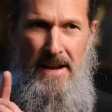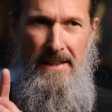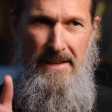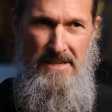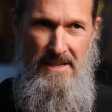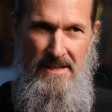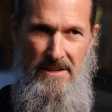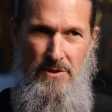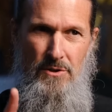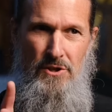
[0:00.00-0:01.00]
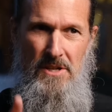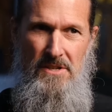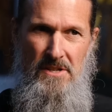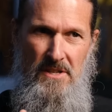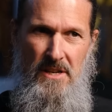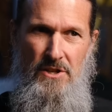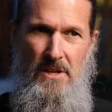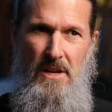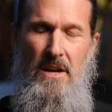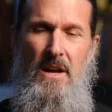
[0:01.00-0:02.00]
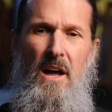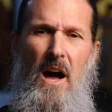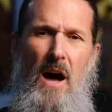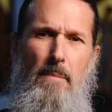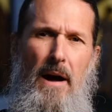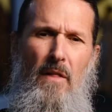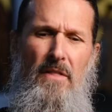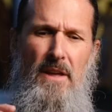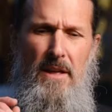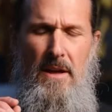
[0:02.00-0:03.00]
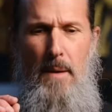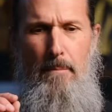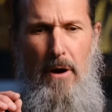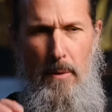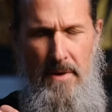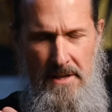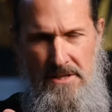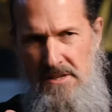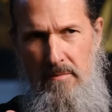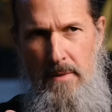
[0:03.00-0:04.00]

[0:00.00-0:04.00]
they listened to Jesus' teaching about the permanence of